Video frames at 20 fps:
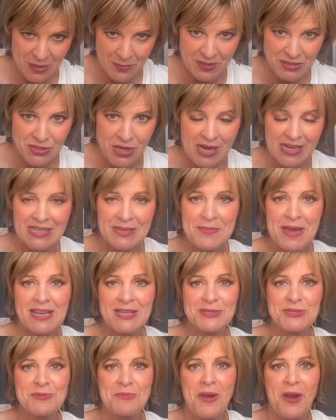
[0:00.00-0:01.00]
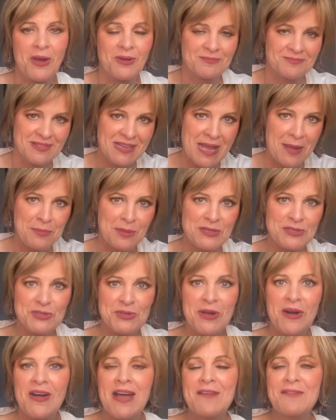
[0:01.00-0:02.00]
I'll be talking about it tomorrow. God bless
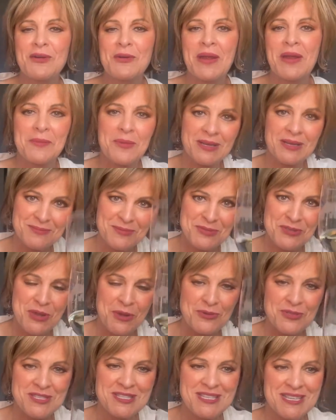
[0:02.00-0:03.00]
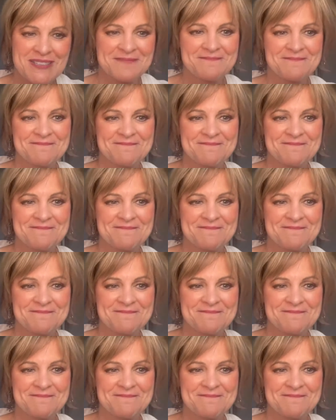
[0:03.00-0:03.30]
you all. Have a great one. Toast.